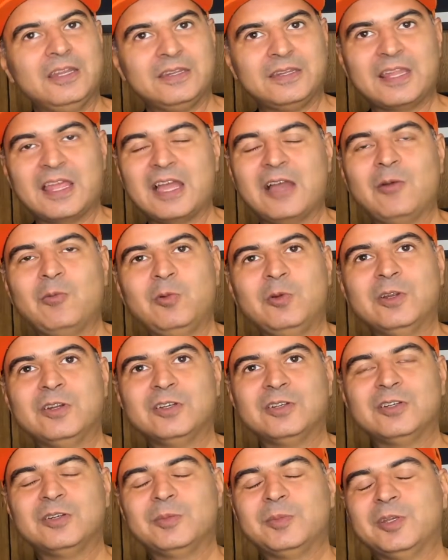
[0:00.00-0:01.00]
Now we're
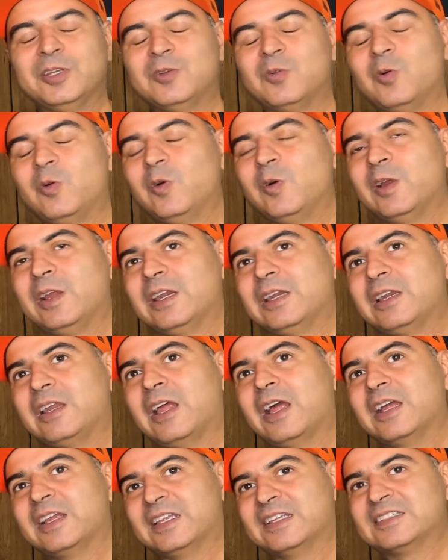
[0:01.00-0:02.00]
gonna be going
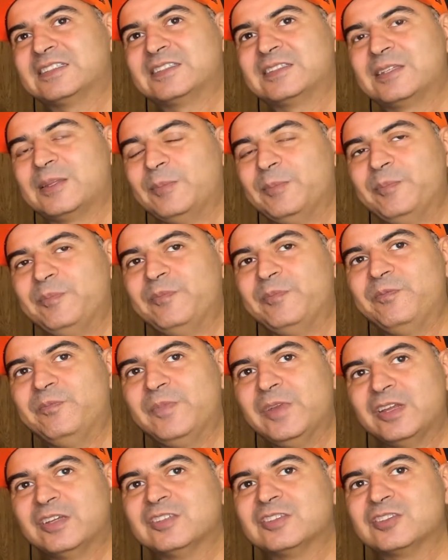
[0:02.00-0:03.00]
against the
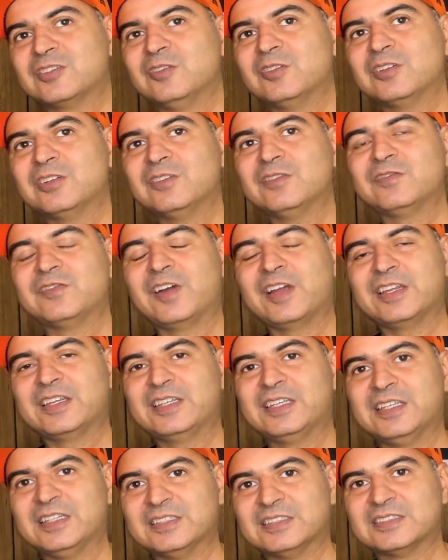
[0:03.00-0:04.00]
Minnesota
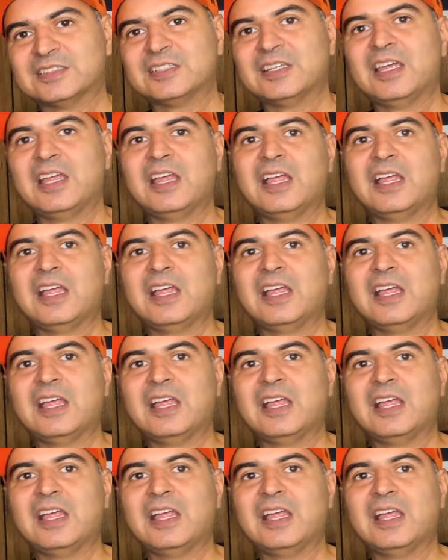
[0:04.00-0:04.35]
Vikings